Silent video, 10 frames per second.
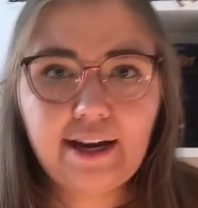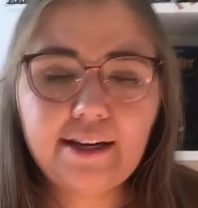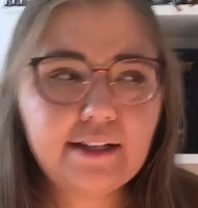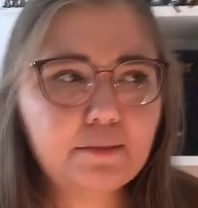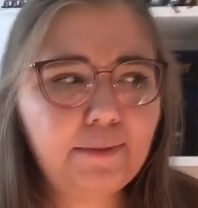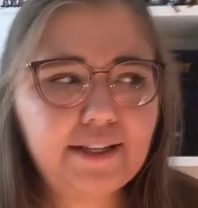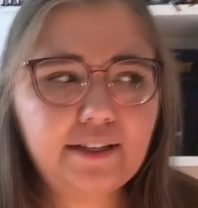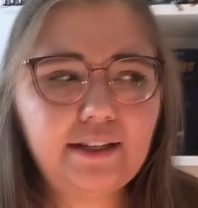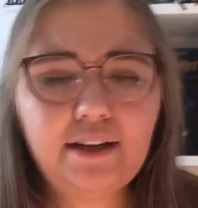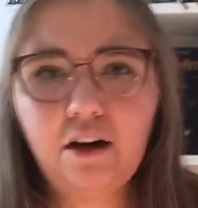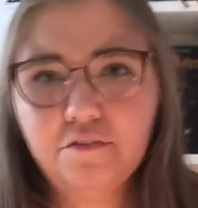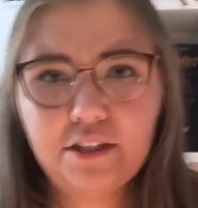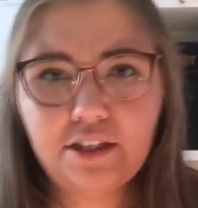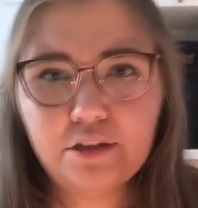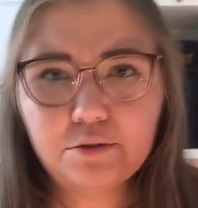and it's basically
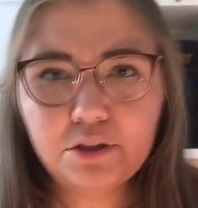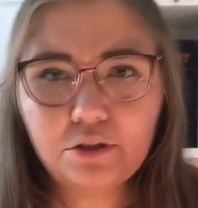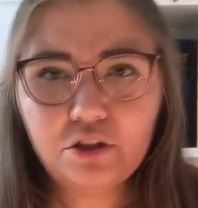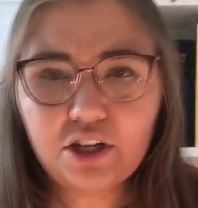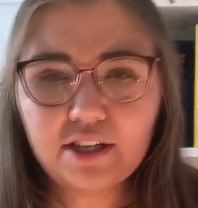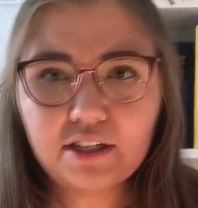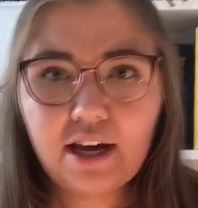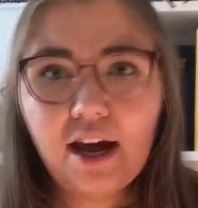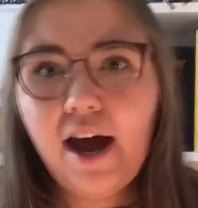often used to just